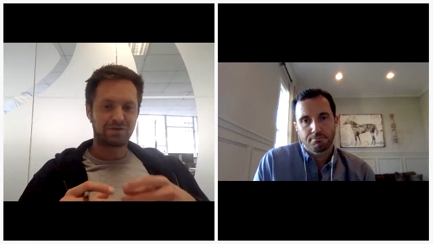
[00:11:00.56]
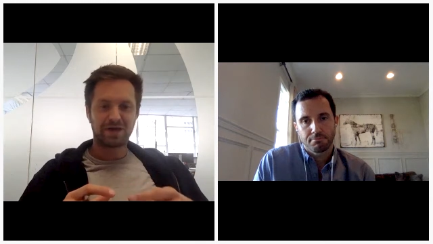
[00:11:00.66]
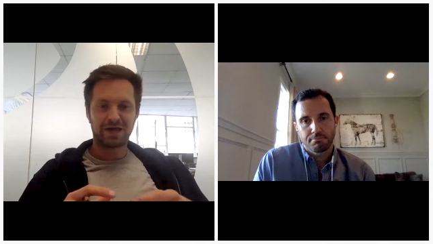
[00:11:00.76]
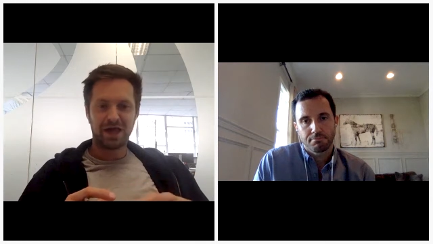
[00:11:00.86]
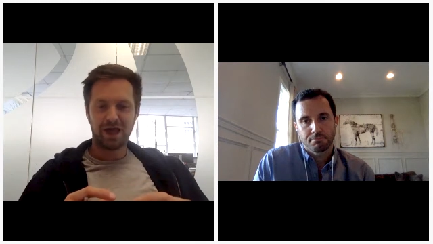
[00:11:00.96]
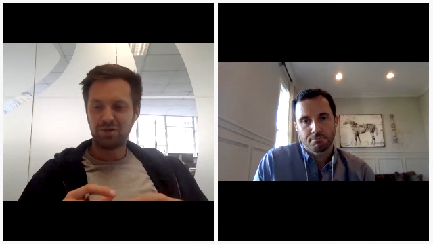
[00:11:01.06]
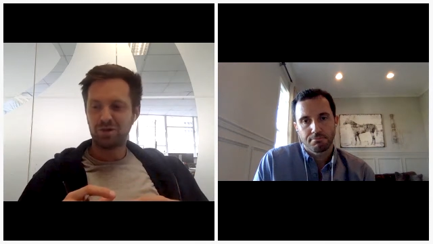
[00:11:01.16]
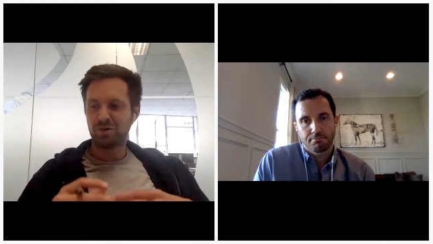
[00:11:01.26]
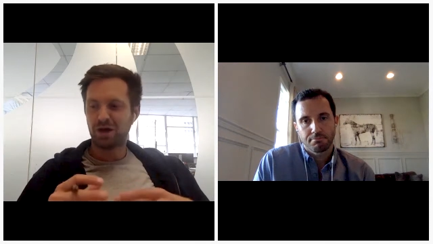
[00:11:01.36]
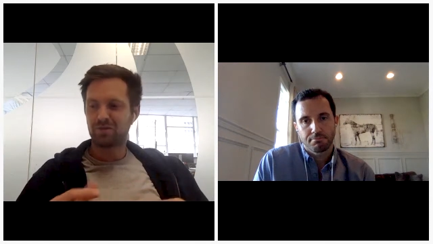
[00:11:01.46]
Speaker 1: is, how are
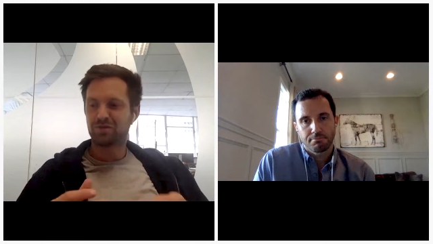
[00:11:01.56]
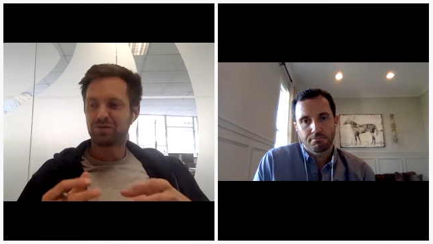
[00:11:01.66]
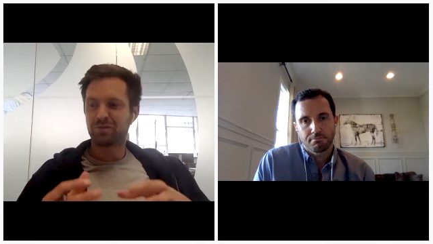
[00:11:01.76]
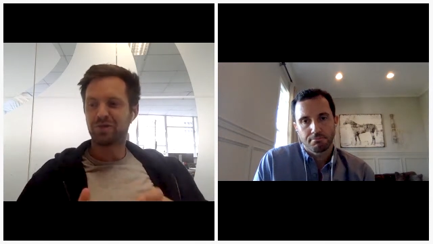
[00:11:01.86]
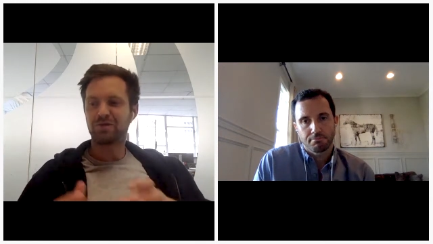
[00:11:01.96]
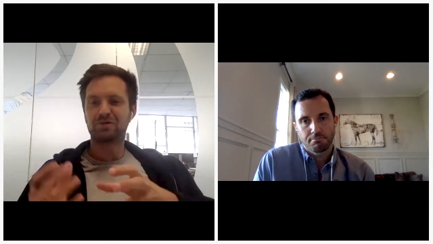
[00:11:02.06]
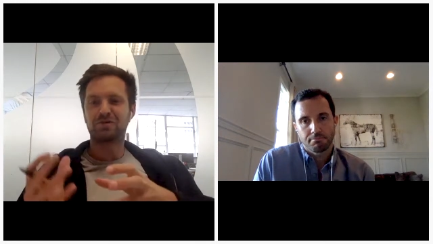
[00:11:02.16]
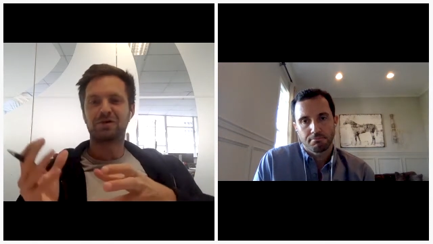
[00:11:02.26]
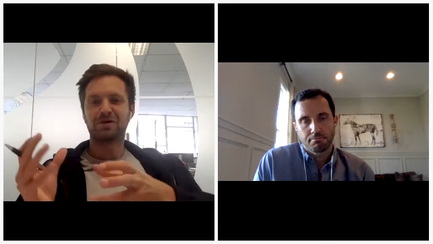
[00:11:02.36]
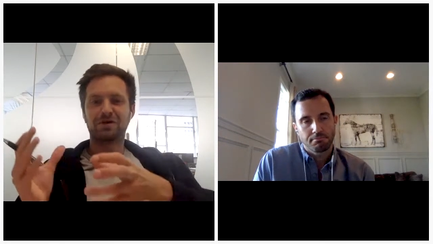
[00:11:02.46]
you able to
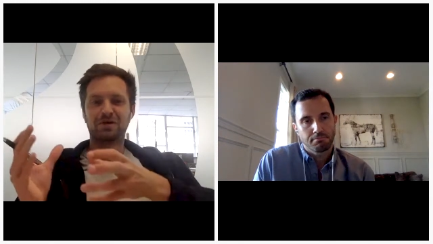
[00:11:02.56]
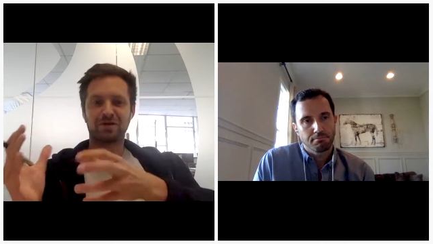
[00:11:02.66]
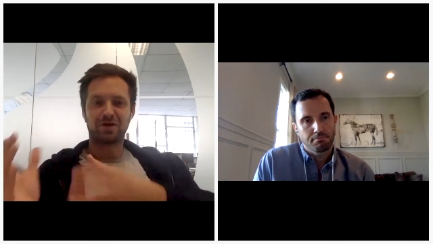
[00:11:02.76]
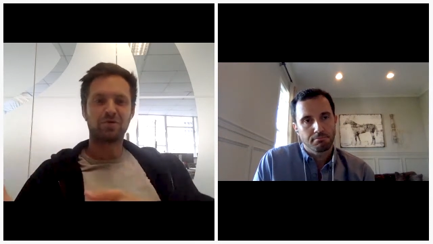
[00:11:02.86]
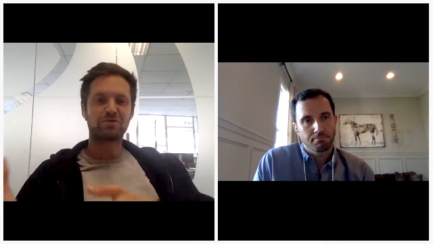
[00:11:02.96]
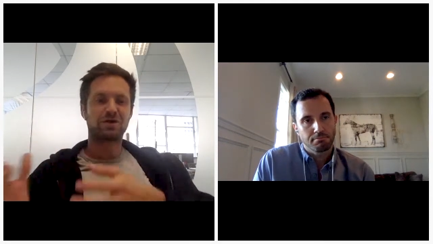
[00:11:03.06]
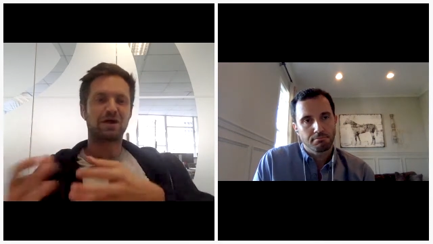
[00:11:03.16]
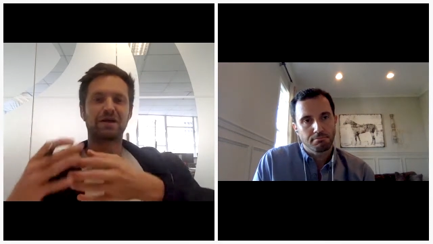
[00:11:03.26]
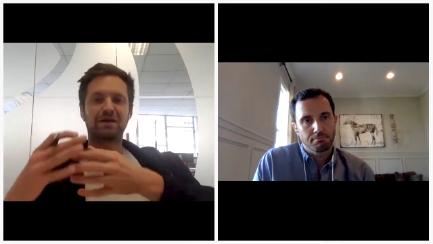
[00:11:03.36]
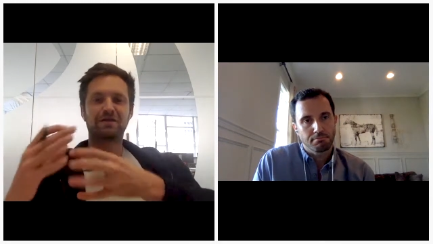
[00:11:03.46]
build the culture
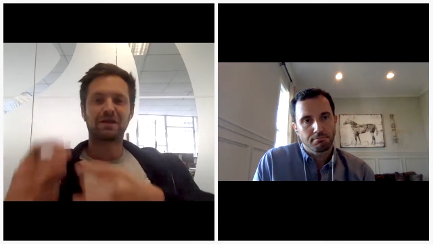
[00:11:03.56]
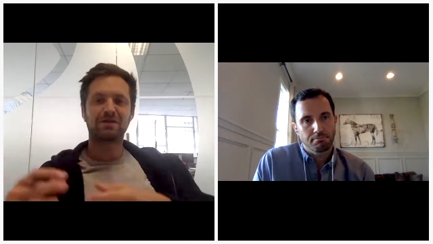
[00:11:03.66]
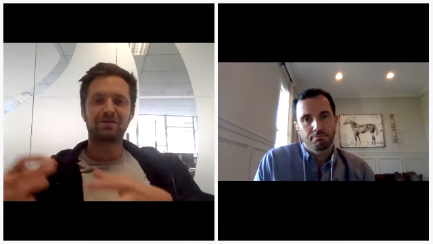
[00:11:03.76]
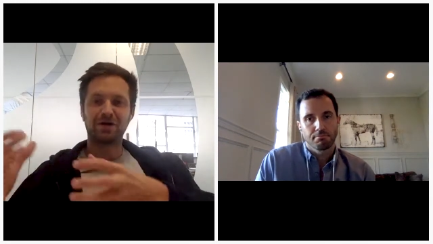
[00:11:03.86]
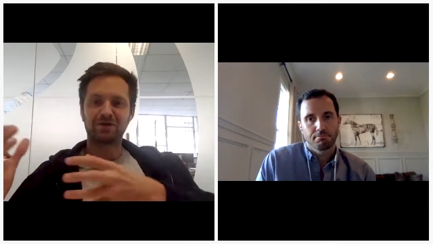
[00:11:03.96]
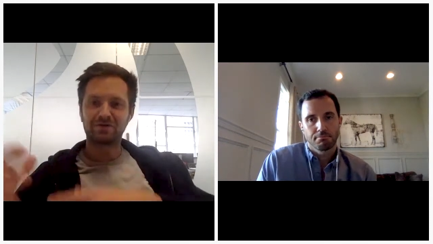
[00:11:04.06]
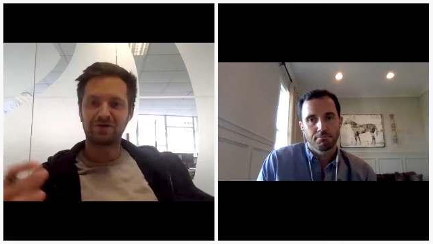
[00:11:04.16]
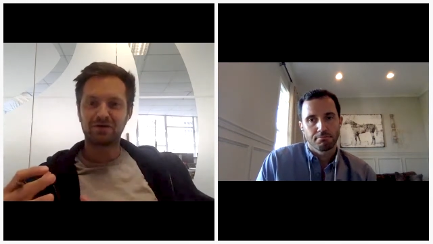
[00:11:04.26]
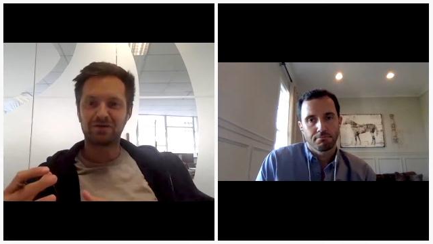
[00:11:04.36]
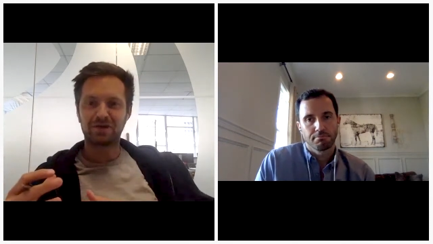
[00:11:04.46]
and incentivize the
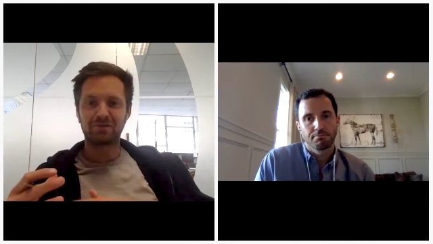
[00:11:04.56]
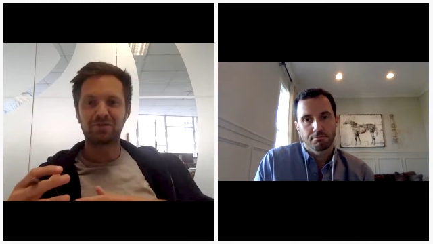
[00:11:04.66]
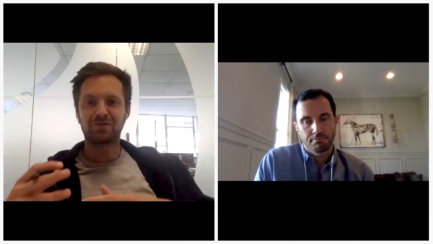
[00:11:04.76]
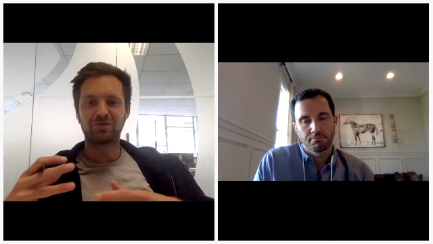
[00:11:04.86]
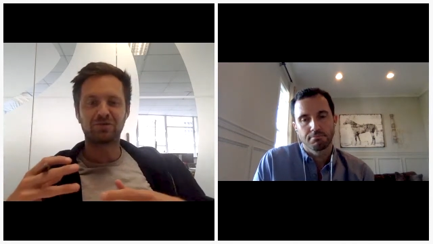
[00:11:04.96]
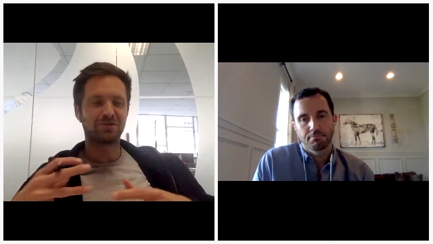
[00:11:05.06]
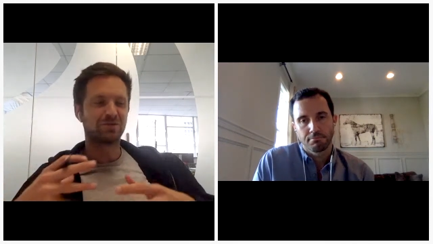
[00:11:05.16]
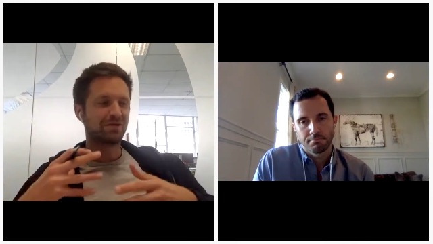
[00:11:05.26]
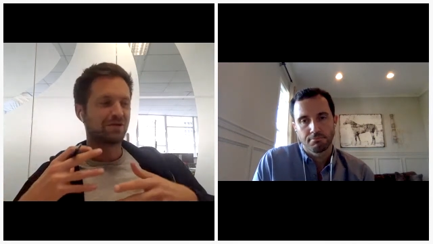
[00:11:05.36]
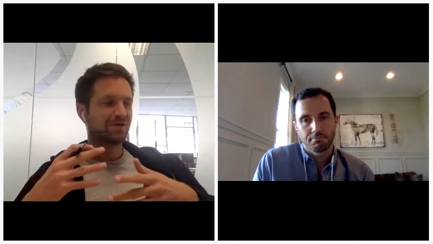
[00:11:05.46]
sales team to